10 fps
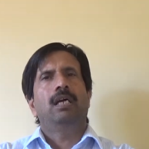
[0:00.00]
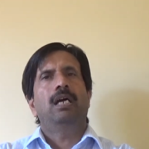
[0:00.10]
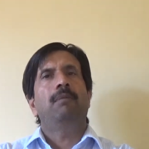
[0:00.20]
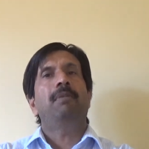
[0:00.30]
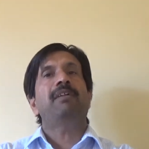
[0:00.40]

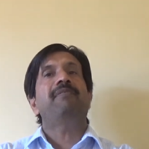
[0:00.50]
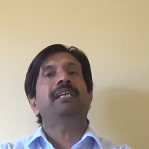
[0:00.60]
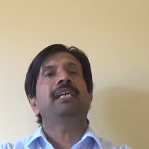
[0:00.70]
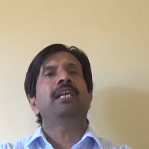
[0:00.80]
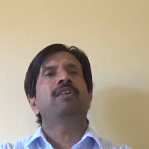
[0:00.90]
Uh, but
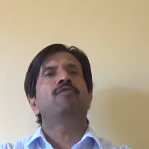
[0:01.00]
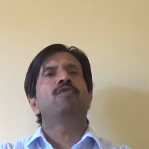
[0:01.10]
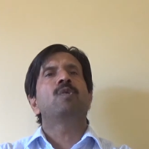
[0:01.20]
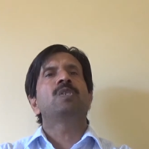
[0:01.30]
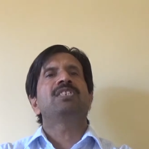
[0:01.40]
affected
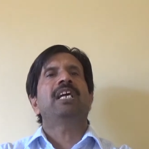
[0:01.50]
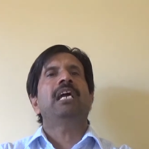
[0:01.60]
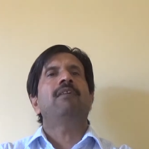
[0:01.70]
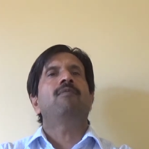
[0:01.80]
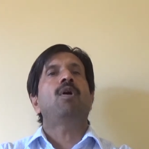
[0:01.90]
individuals
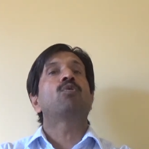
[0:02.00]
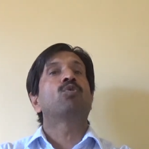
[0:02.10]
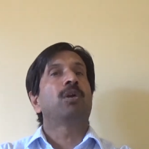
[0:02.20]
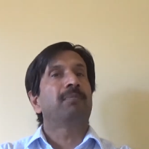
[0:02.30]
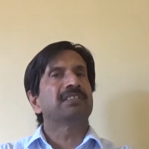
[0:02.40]
have
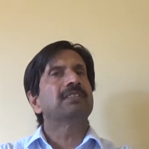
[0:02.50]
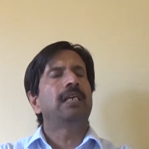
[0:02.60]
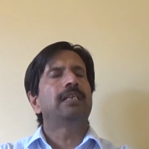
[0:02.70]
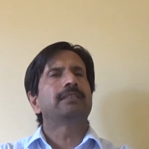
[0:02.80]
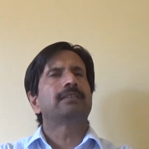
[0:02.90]
outgoing
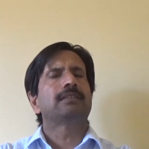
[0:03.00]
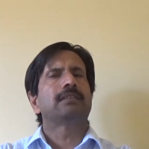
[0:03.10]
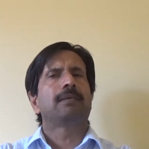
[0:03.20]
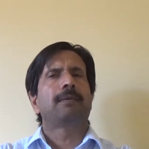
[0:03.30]
personalities.